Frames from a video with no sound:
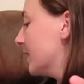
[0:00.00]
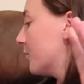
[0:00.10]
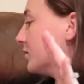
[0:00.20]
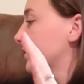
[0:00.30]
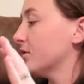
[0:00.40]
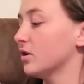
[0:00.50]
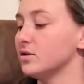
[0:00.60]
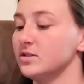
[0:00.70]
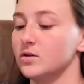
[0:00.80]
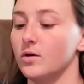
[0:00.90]
that were just for
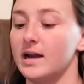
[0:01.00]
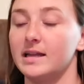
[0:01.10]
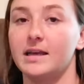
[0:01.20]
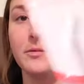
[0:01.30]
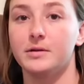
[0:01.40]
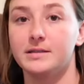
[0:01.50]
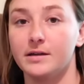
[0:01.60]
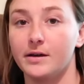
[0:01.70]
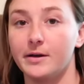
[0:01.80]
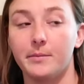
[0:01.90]
nursing school I had to get was
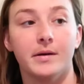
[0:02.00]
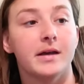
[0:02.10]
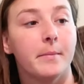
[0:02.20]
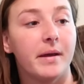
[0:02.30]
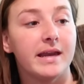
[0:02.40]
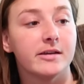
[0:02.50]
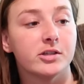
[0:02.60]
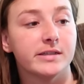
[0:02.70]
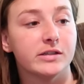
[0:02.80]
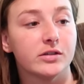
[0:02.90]
some bandage
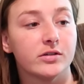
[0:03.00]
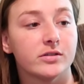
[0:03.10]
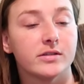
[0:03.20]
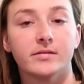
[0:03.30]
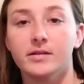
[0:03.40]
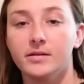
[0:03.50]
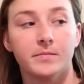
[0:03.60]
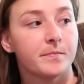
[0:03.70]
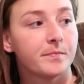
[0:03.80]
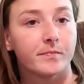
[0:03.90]
scissors.
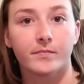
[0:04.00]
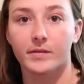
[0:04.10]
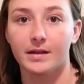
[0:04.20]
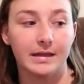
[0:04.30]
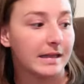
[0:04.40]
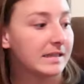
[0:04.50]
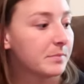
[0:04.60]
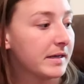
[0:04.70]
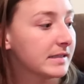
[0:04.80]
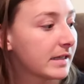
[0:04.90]
That's
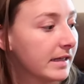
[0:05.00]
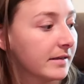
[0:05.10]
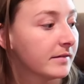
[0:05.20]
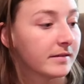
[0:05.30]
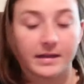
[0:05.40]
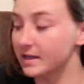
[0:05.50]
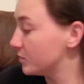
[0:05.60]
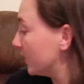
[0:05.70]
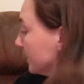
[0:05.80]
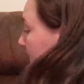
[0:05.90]
basically
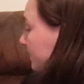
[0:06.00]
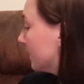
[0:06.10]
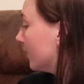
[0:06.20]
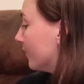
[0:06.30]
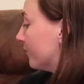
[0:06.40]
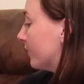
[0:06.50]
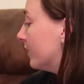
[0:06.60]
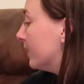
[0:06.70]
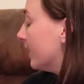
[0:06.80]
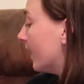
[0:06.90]
explains itself.
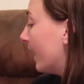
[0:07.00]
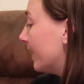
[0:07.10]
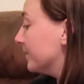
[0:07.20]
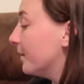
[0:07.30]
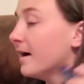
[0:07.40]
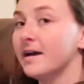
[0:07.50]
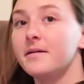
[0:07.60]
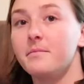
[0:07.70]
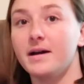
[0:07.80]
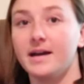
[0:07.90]
I had to buy
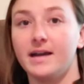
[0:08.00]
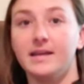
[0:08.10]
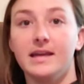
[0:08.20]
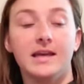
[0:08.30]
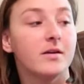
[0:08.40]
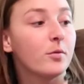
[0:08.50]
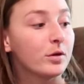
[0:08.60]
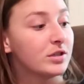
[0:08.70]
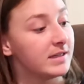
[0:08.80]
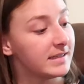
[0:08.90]
my ID,
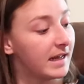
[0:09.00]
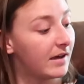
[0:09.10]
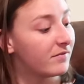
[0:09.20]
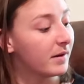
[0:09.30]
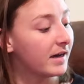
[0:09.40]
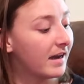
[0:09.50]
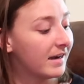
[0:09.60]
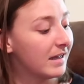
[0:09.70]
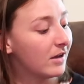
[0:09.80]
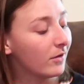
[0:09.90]
which doesn't have my
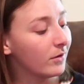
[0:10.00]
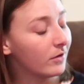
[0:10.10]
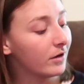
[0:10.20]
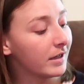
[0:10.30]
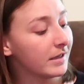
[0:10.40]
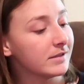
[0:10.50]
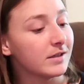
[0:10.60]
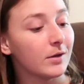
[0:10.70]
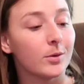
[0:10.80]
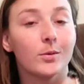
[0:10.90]
ID code on it,
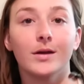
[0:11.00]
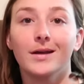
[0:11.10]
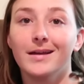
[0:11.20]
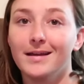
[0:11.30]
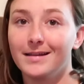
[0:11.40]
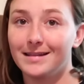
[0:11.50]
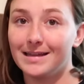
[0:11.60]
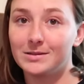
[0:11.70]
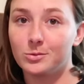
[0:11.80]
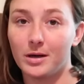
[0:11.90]
so
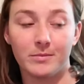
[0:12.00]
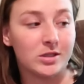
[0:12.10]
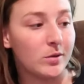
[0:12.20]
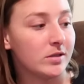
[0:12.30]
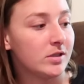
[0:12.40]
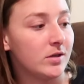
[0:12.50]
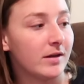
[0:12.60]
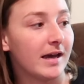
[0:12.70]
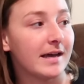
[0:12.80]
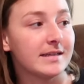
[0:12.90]
that's why I'm showing it to you
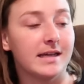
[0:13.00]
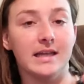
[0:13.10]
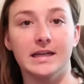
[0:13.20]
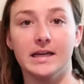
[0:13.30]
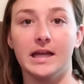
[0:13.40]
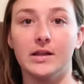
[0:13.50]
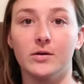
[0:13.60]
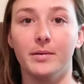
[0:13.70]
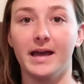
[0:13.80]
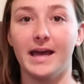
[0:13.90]
guys. And then a
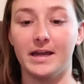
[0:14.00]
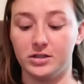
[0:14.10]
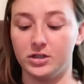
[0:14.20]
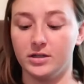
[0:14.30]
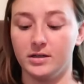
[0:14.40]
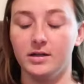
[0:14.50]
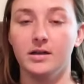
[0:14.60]
little badge